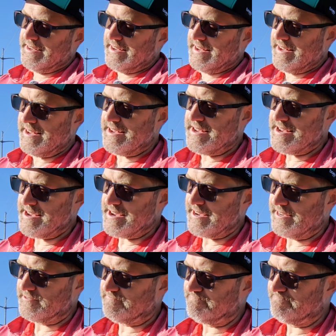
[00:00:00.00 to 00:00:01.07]

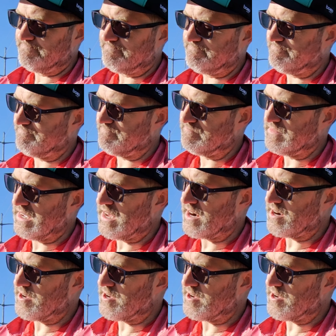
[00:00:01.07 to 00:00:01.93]
I don't